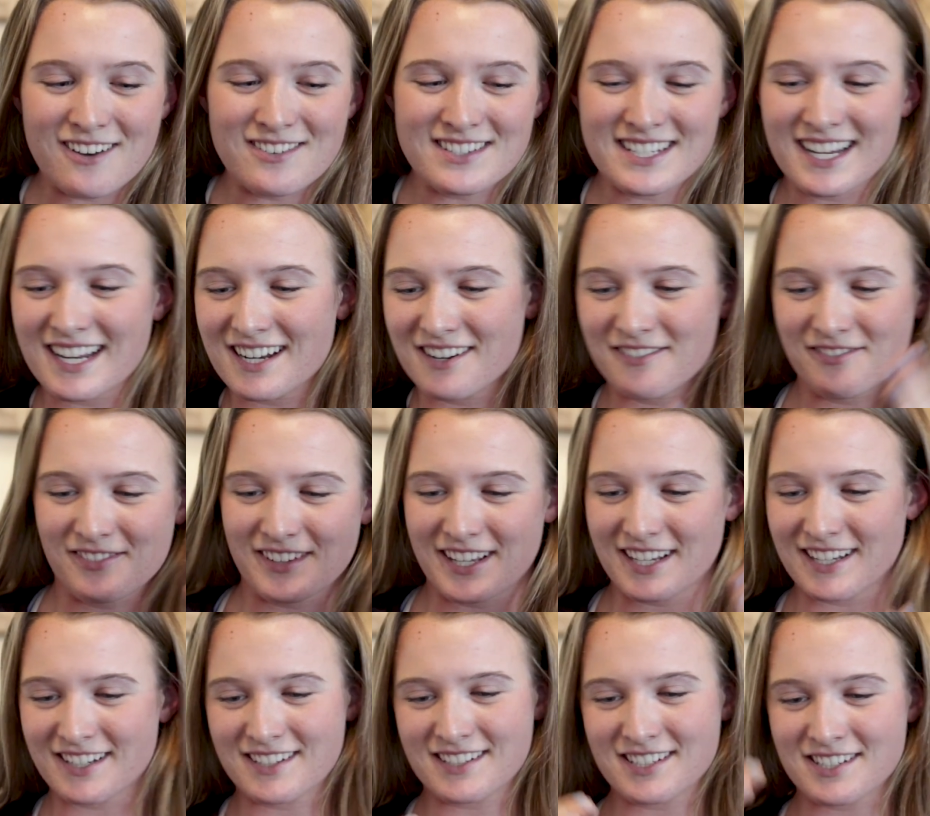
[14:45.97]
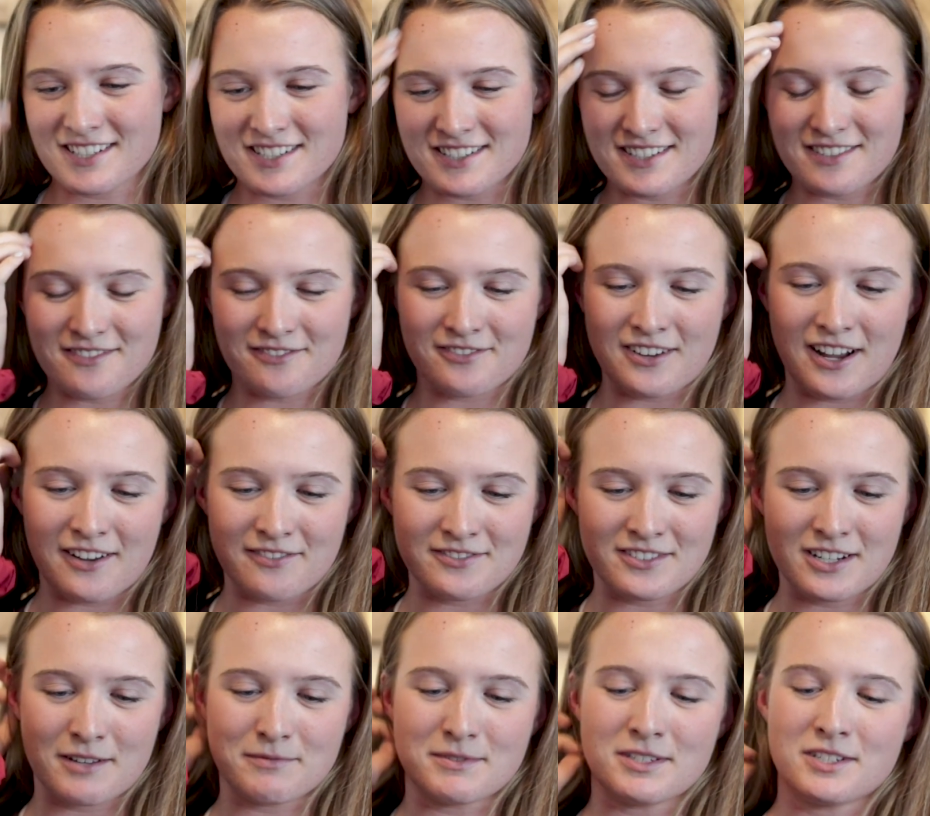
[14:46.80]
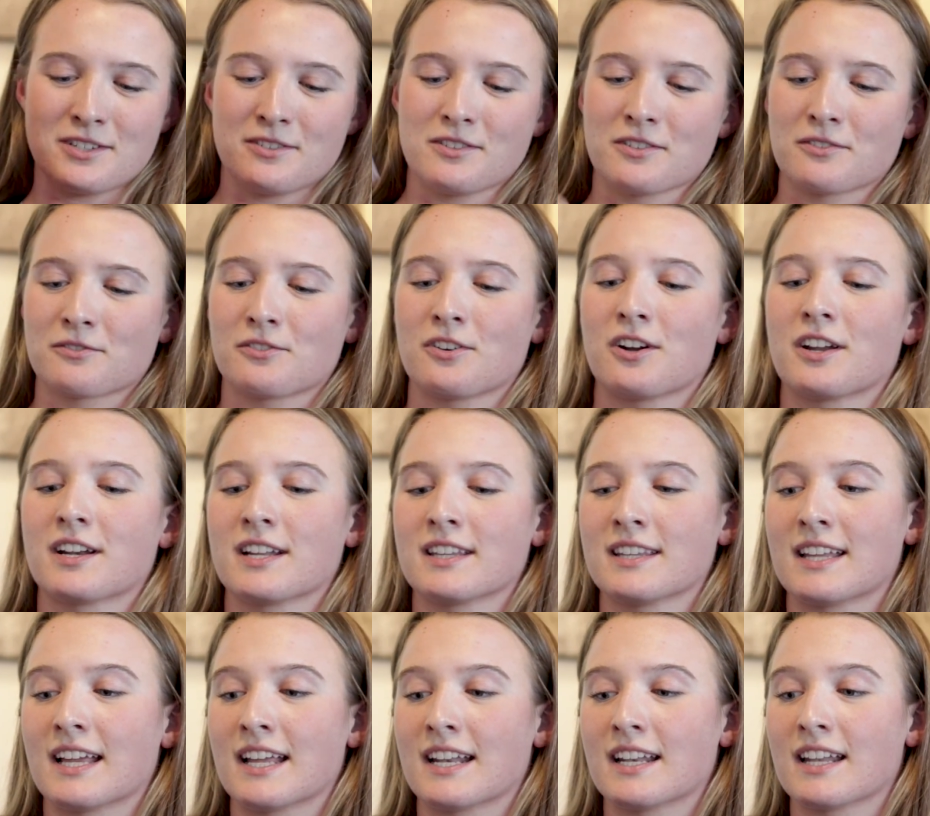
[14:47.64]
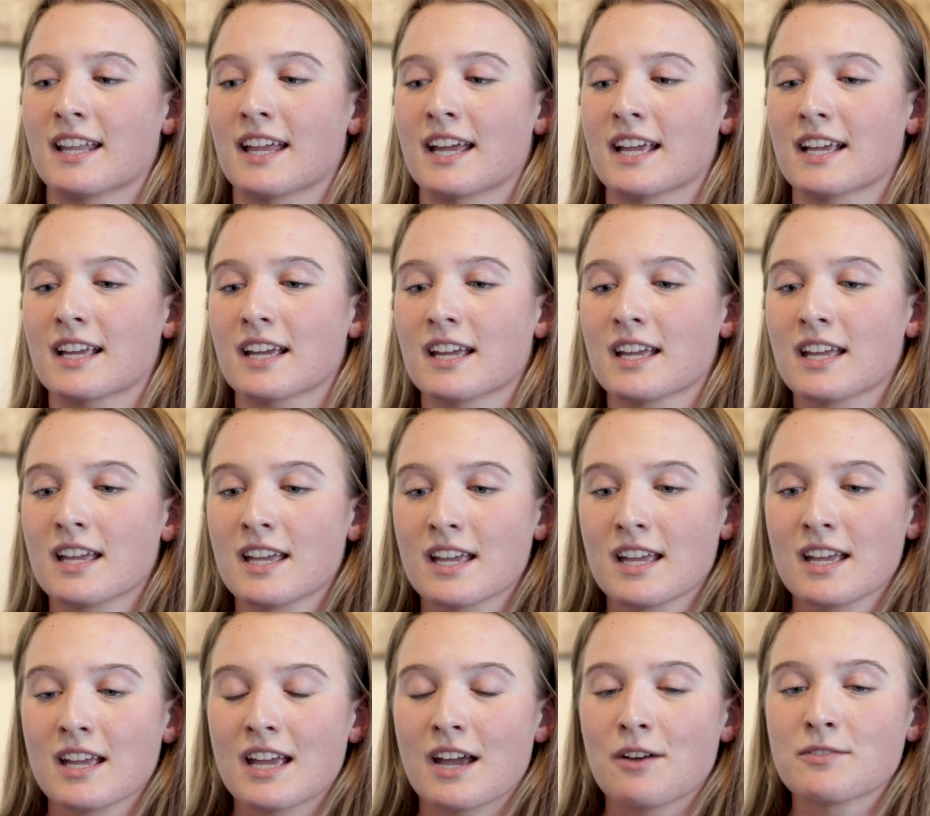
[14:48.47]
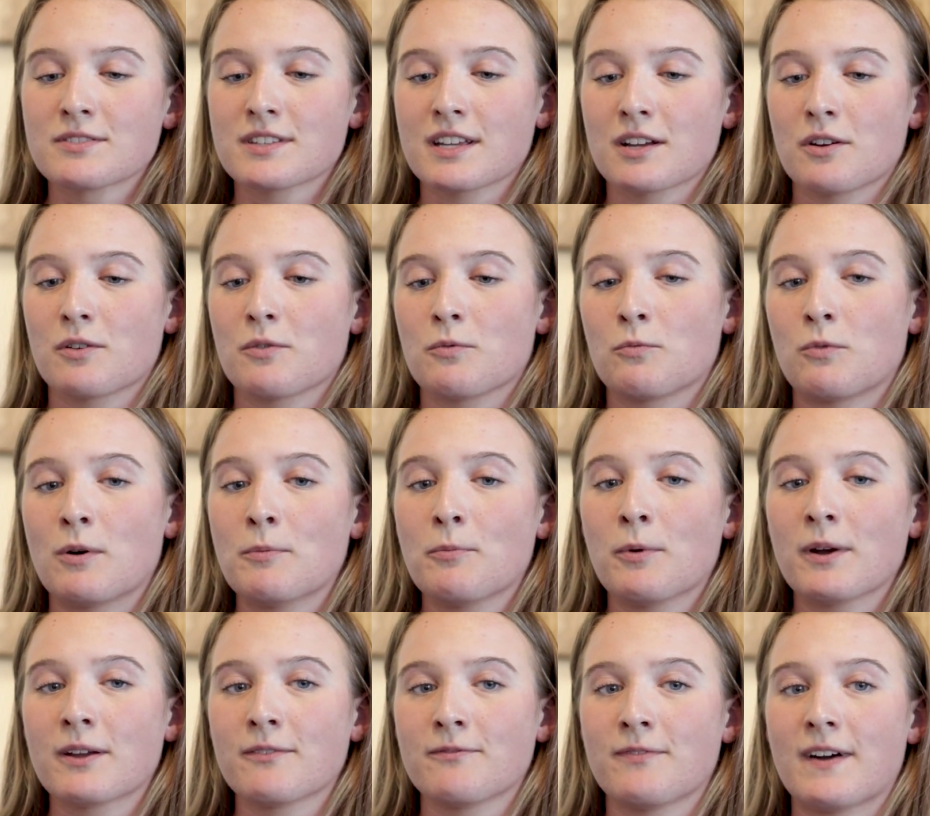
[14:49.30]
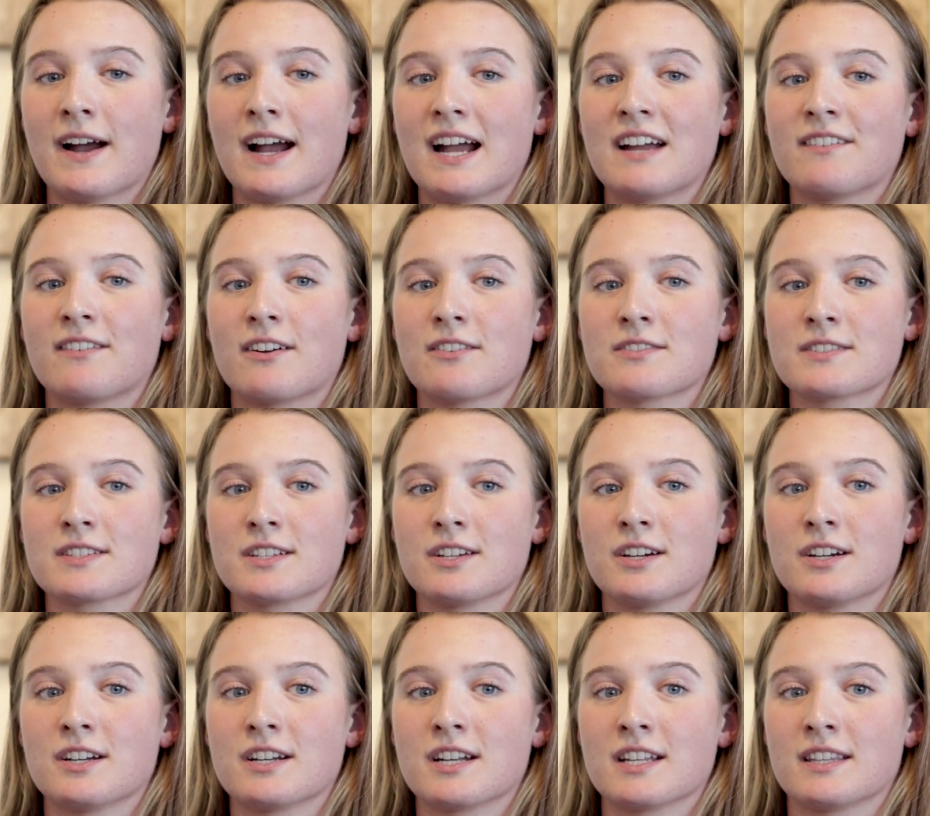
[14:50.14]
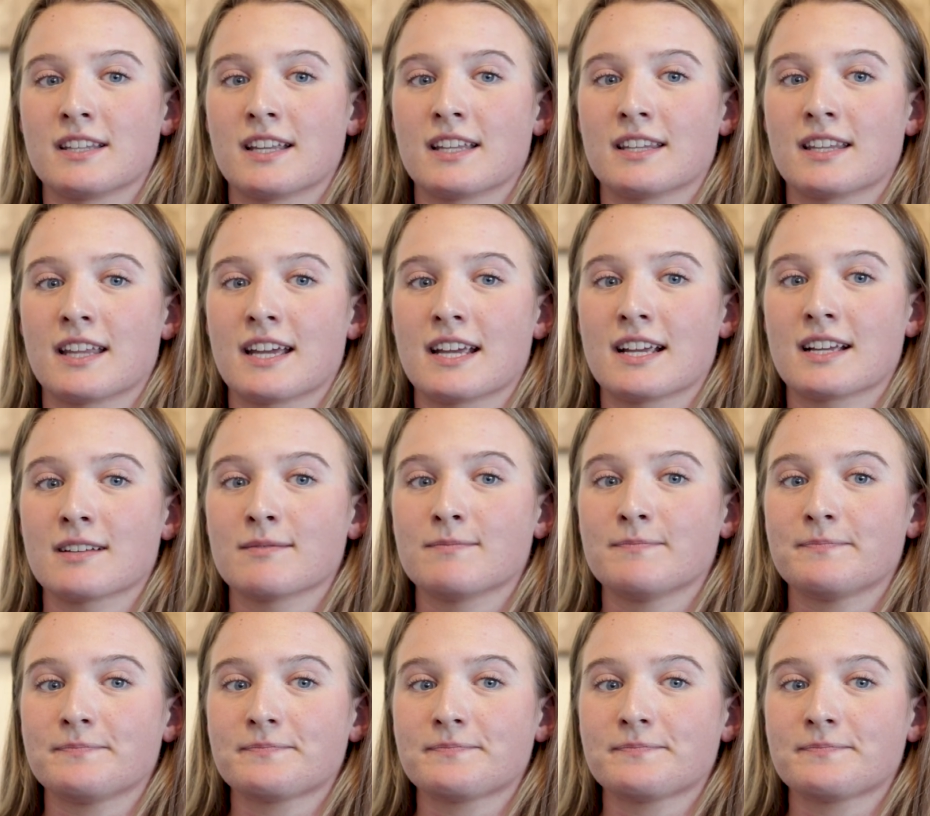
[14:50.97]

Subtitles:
I was kind of like revved up to do the run, and then like it was like 1.5, I was good, and then like